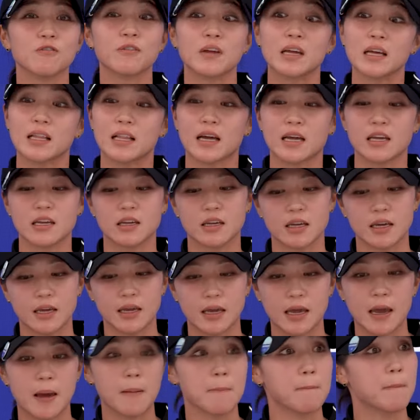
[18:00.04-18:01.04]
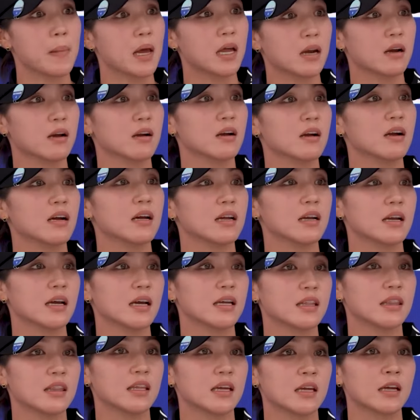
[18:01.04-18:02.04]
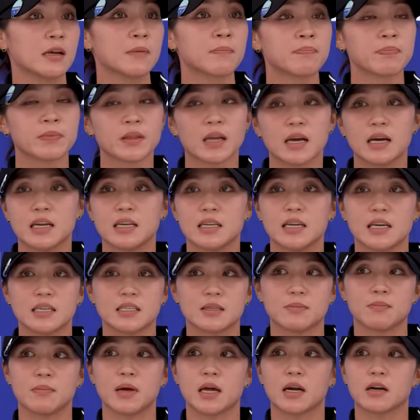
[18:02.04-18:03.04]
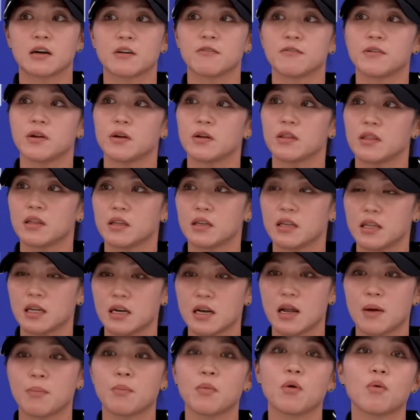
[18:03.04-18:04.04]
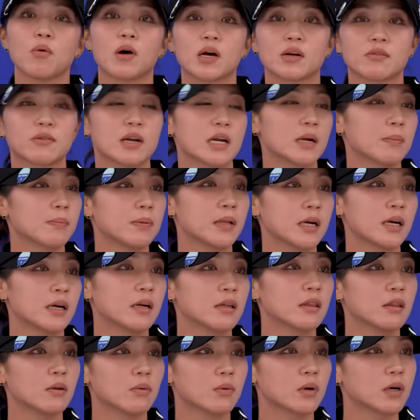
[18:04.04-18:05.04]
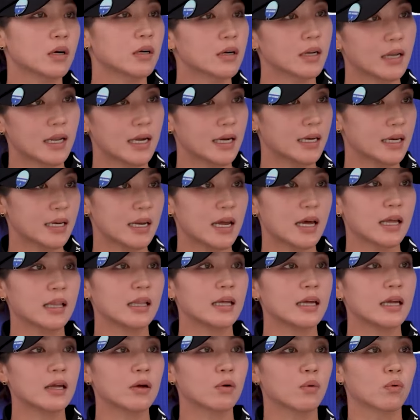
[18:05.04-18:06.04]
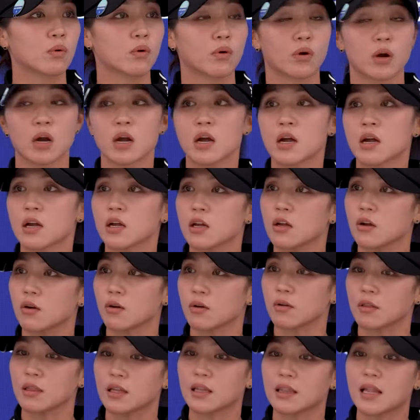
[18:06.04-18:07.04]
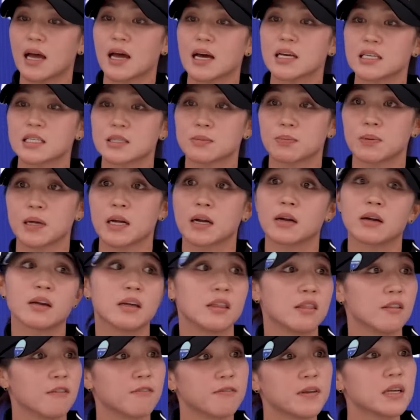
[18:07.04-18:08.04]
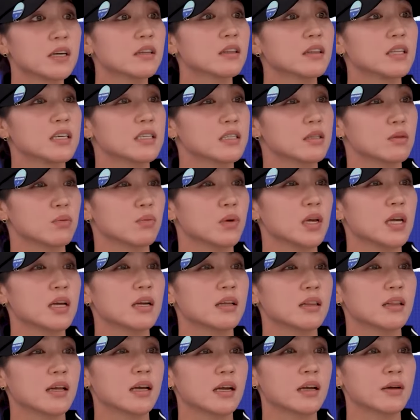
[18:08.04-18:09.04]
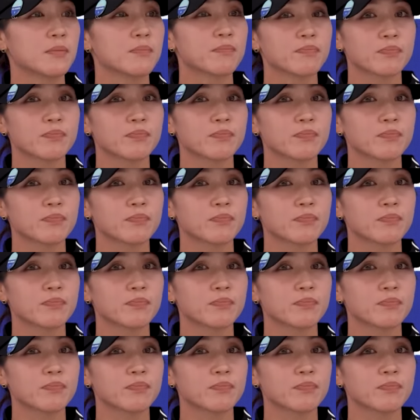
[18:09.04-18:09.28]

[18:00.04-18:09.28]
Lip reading: feel like you can get better, and I think it doesn't matter if you're the number one ranked player in the world like Nelly, or you're the last player in the field this week, like,